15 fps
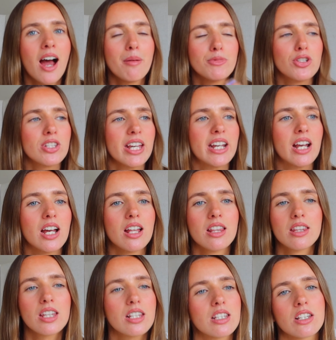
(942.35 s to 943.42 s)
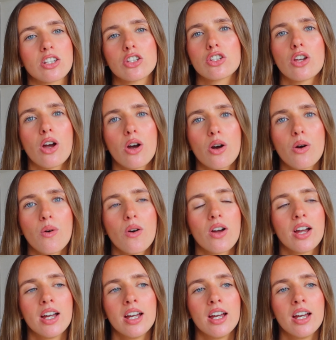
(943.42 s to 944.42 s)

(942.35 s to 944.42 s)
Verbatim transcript: I'm just like, this is so